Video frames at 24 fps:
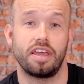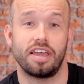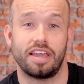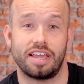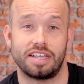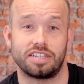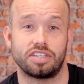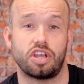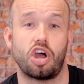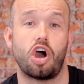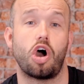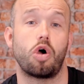
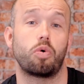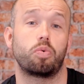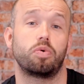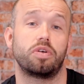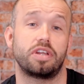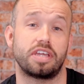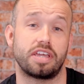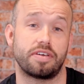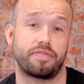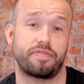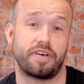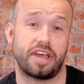is
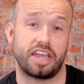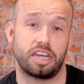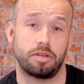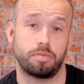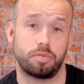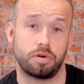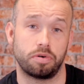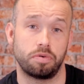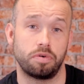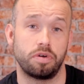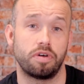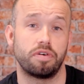only
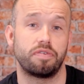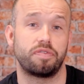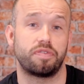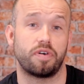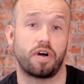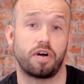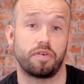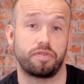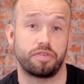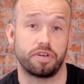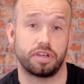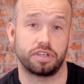available
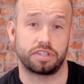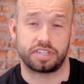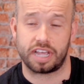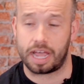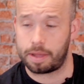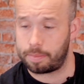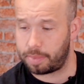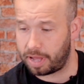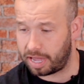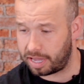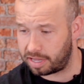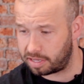for
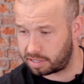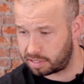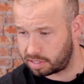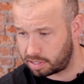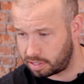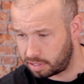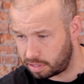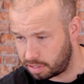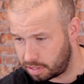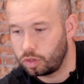first-time buyers.